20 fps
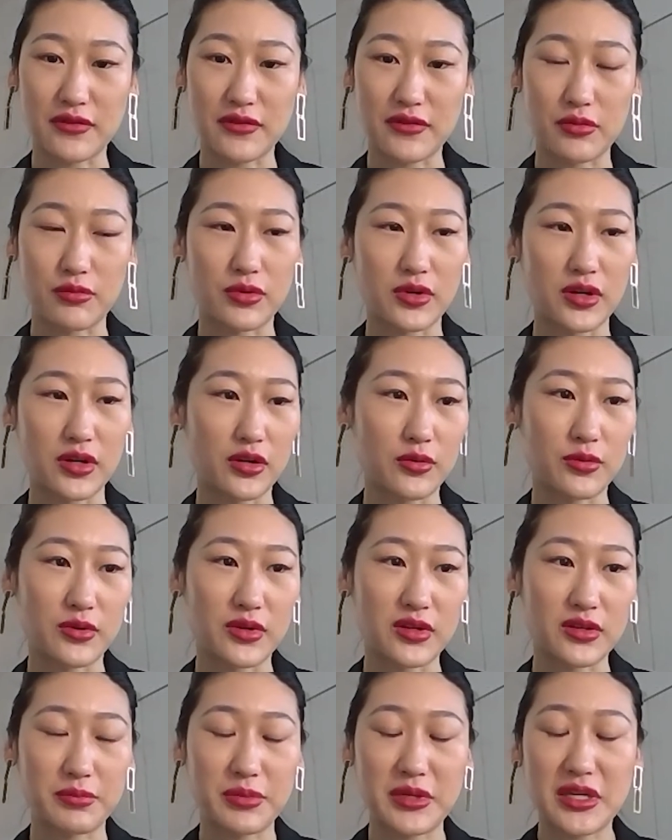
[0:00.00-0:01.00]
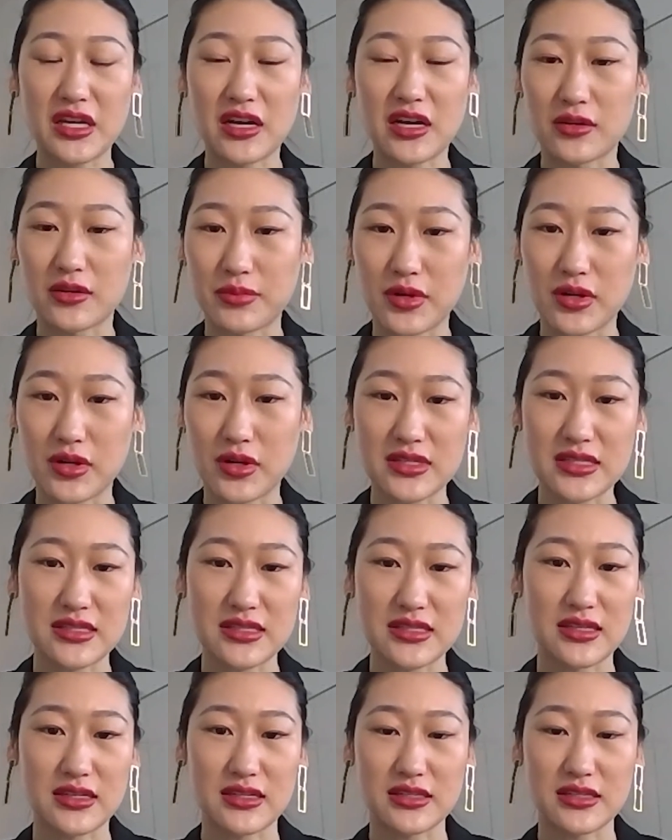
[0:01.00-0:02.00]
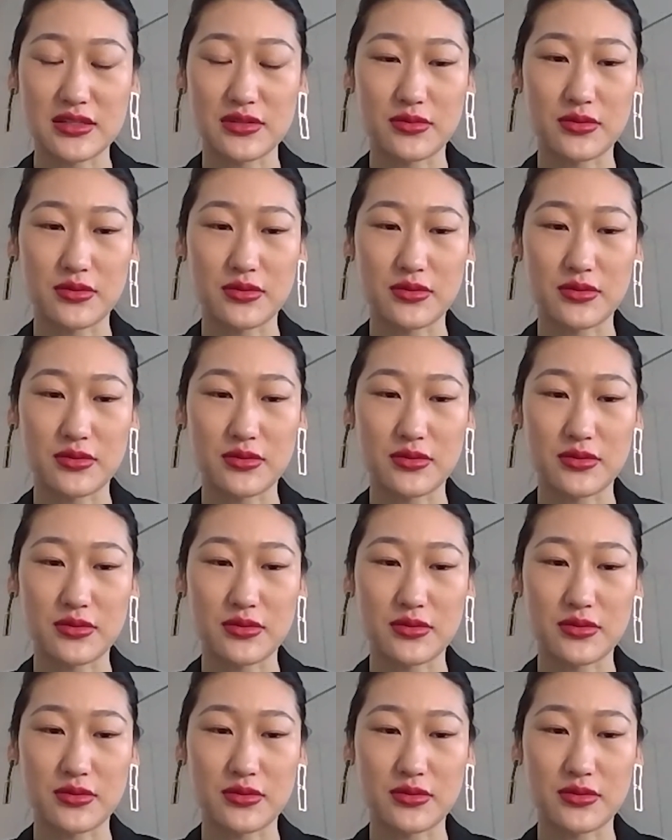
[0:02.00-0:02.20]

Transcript: work with PR boxes,